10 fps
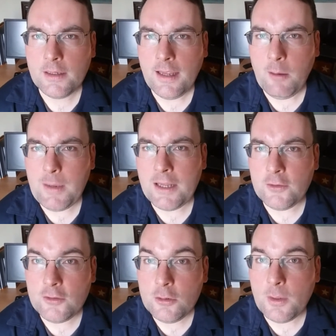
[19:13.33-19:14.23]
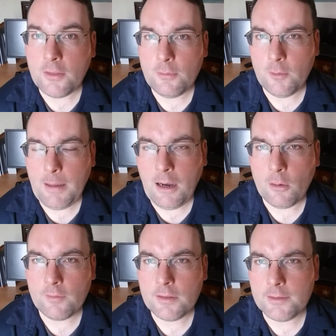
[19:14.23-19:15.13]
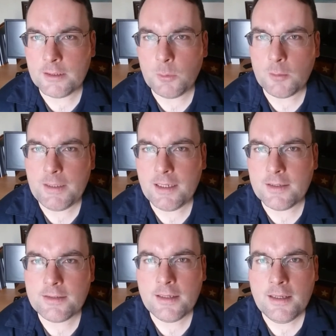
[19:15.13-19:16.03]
and we can do it through the power of clearing work because